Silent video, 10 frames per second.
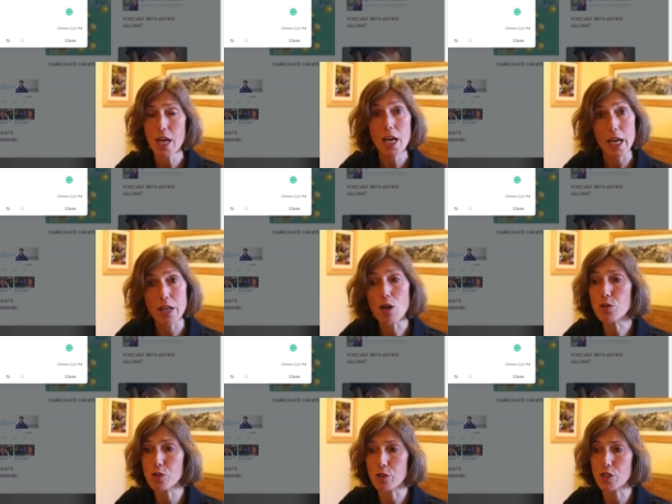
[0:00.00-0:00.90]
And
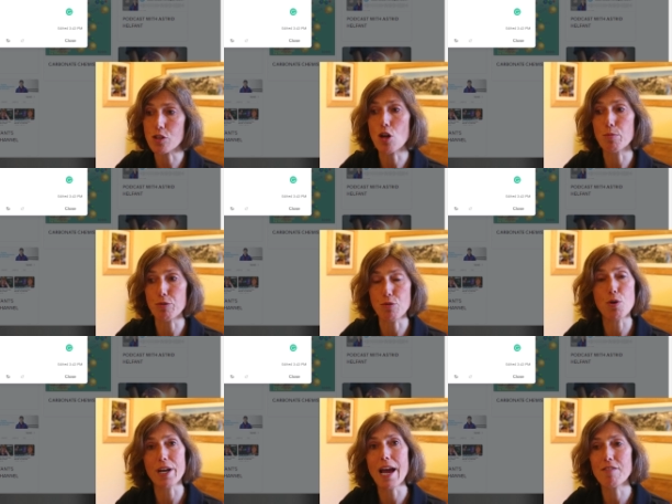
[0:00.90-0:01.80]
also, the salt before
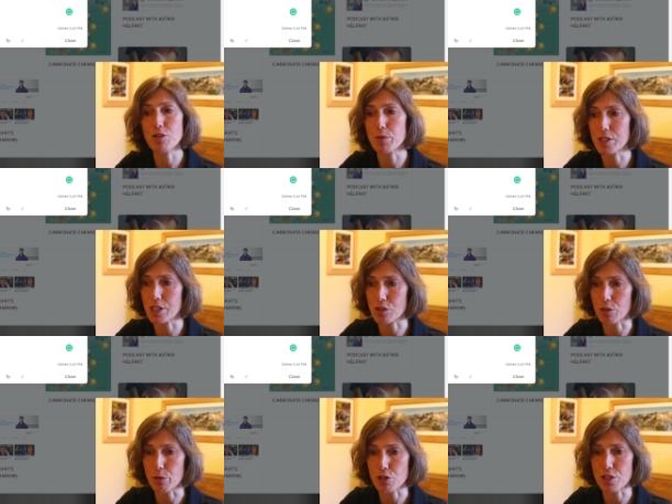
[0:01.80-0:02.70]
and after its
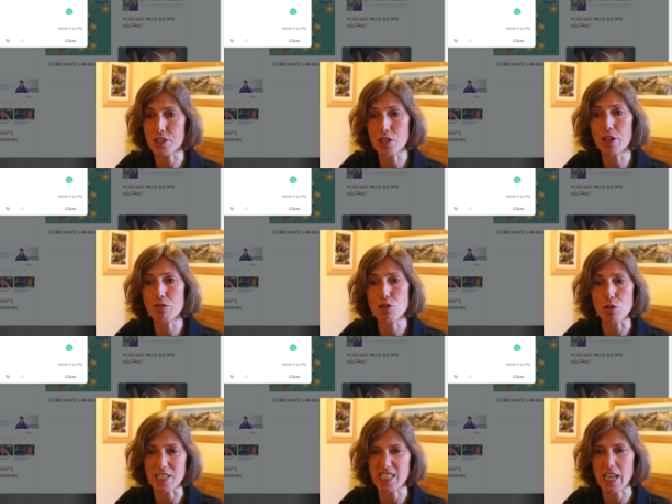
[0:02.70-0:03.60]
dissolution still gives you the
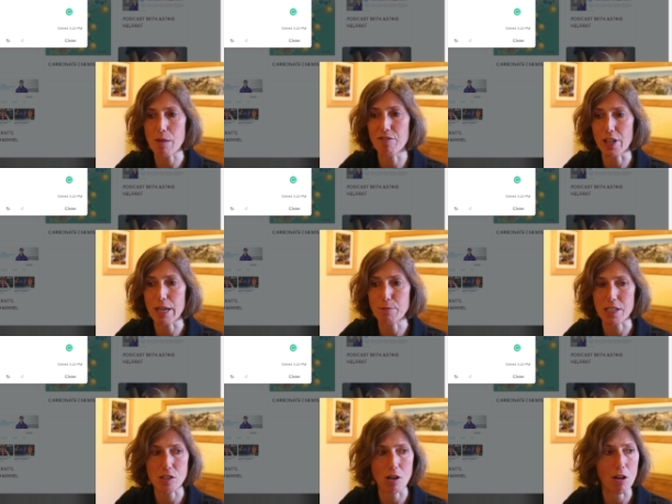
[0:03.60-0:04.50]
same flame
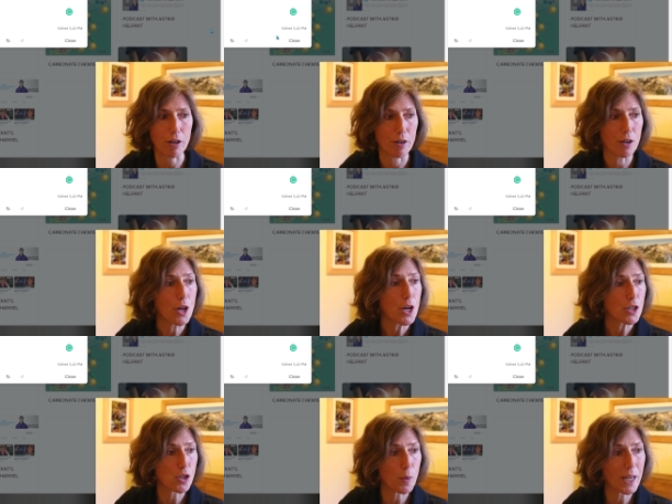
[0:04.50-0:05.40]
test color.
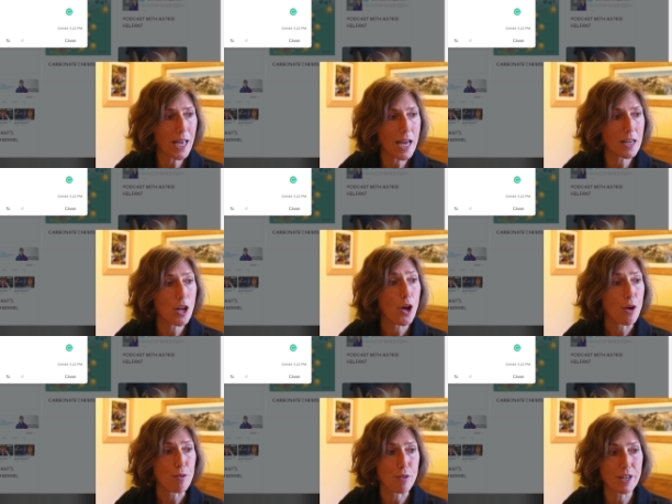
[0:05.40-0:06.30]
So, again,
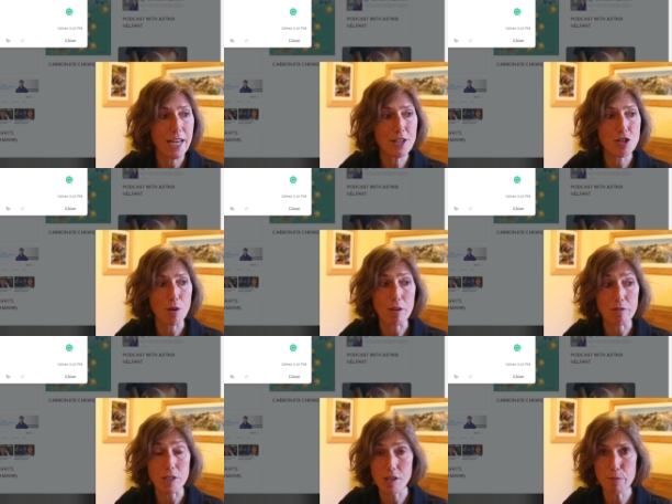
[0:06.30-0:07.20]
the nature of
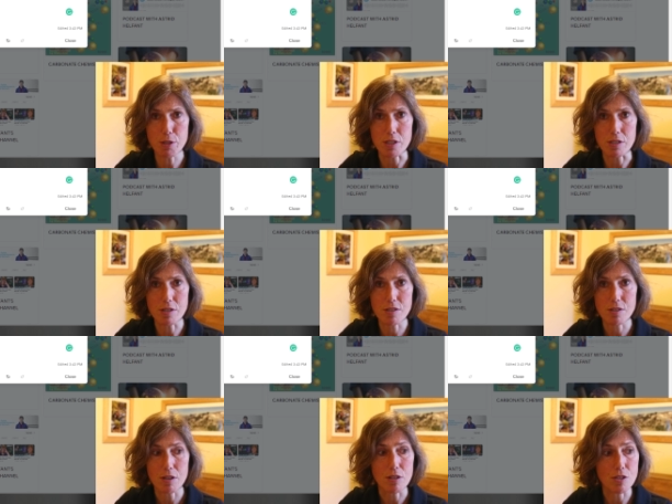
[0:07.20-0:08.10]
the substance
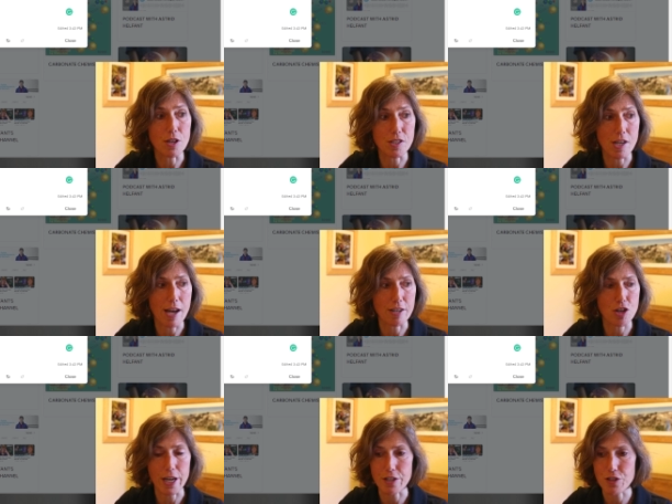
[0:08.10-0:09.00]
does not
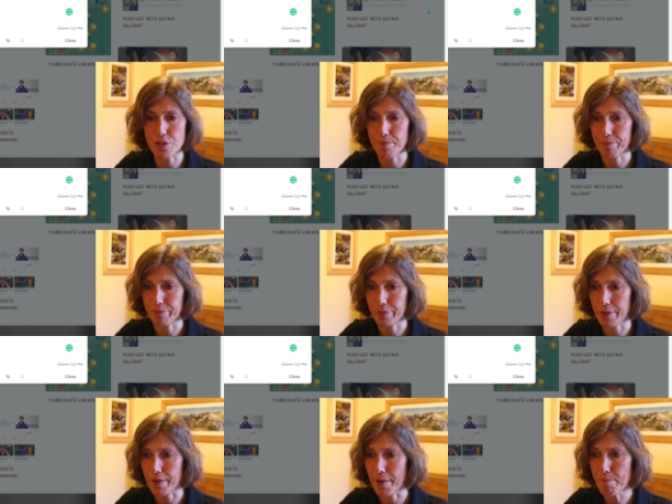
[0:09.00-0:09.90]
change.
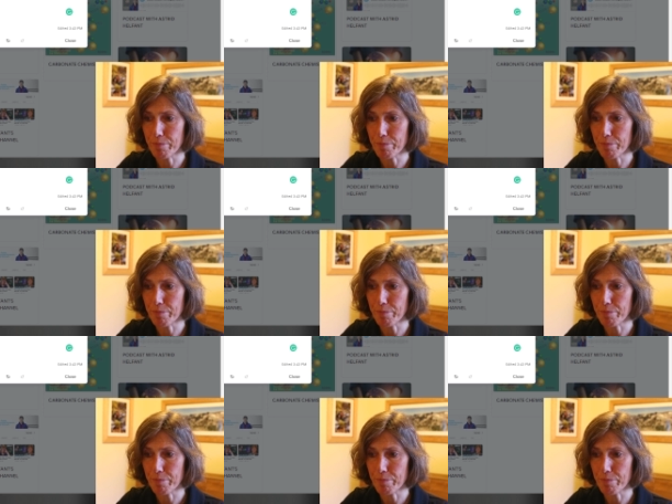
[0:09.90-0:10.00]
Okay?